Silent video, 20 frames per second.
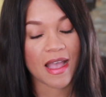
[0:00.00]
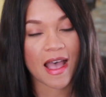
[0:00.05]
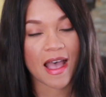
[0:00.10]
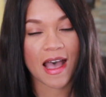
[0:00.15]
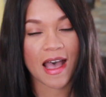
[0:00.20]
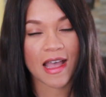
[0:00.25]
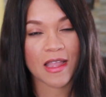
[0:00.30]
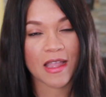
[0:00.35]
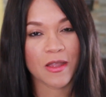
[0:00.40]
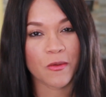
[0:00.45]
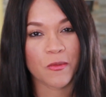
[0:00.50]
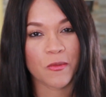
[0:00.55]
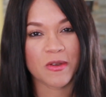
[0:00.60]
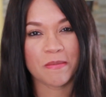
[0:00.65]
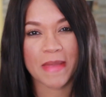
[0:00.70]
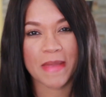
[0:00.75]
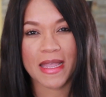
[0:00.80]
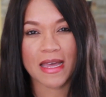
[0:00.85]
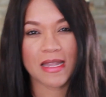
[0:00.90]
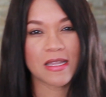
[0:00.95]
I would
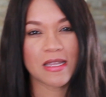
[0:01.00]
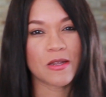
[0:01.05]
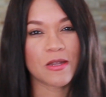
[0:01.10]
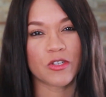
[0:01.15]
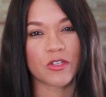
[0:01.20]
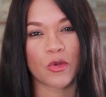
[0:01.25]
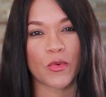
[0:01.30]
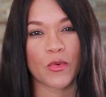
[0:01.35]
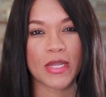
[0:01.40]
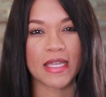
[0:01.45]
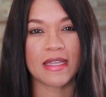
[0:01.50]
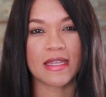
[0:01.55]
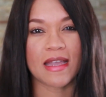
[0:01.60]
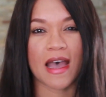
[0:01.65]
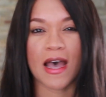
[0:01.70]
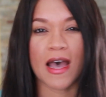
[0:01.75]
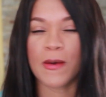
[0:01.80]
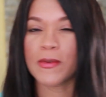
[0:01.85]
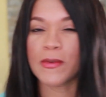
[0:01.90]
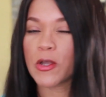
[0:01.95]
make a little tweak.
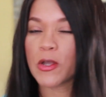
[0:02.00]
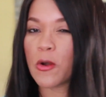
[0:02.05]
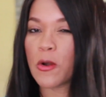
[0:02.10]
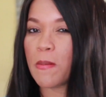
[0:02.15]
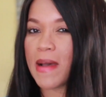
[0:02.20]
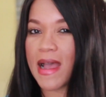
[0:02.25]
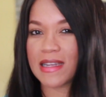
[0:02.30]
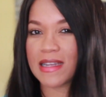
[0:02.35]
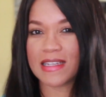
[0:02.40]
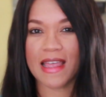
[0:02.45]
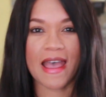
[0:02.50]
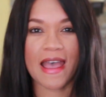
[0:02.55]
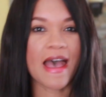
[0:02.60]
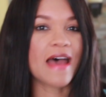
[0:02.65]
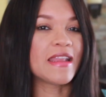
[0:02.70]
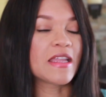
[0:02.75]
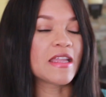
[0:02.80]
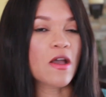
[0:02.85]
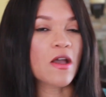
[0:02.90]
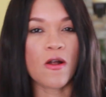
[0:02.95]
I would go back to
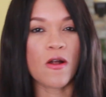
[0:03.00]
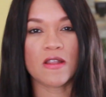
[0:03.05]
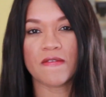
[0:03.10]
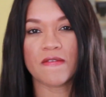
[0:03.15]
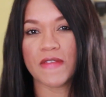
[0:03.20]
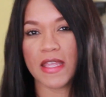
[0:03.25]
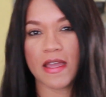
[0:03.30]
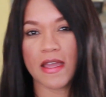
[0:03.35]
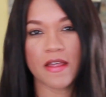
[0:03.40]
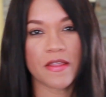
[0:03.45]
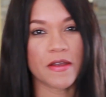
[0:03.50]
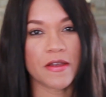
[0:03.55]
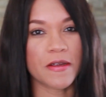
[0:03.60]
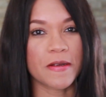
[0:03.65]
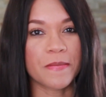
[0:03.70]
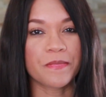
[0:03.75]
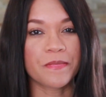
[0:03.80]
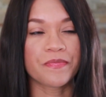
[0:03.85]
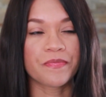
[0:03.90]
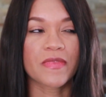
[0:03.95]
adding all of the
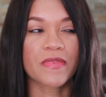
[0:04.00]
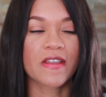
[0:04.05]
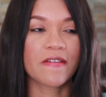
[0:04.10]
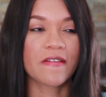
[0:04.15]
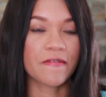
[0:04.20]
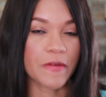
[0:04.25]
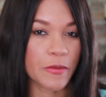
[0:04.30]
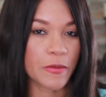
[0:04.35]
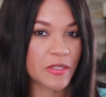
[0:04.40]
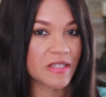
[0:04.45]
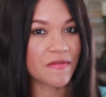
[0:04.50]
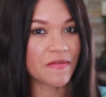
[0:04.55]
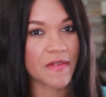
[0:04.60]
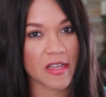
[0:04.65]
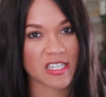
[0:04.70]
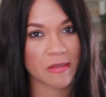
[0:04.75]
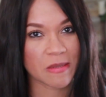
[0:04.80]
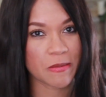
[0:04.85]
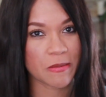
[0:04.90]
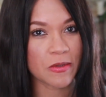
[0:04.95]
other fruits and
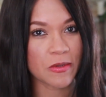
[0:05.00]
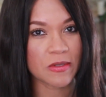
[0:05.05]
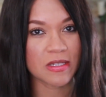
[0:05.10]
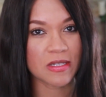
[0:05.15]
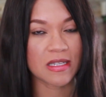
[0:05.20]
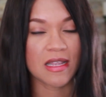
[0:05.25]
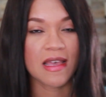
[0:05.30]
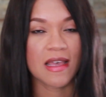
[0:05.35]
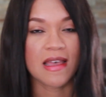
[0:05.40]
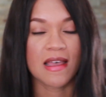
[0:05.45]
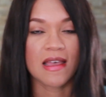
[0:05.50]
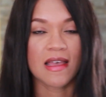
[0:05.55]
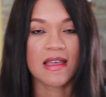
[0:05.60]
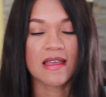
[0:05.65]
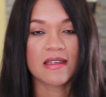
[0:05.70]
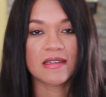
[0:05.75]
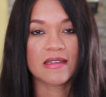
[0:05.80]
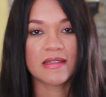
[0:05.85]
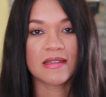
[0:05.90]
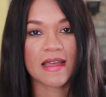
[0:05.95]
vegetables
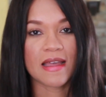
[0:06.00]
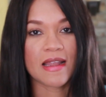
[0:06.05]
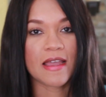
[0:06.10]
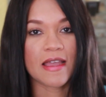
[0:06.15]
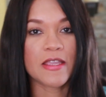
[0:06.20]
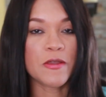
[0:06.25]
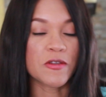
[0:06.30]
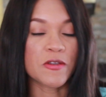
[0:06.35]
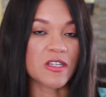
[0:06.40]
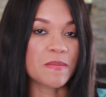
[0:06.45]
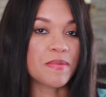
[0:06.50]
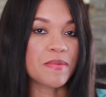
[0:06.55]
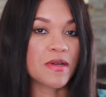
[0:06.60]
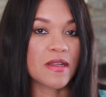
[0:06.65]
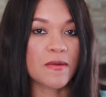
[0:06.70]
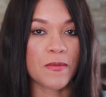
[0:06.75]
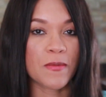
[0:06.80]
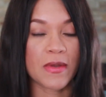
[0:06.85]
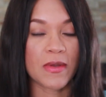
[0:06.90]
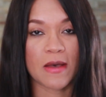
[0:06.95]
that I used to put
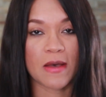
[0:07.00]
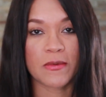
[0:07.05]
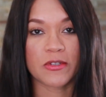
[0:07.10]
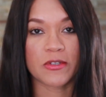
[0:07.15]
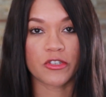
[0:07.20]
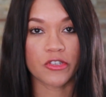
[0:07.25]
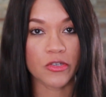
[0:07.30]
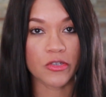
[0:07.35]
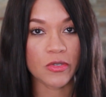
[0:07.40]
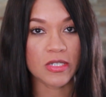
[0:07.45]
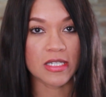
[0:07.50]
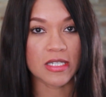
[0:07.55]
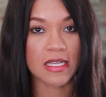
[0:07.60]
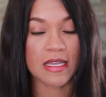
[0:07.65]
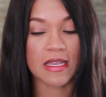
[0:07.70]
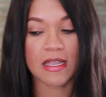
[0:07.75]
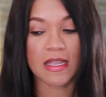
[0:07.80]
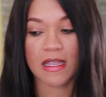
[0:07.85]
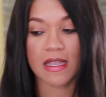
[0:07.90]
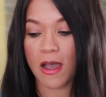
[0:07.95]
in when I was
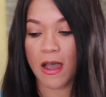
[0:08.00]
juicing.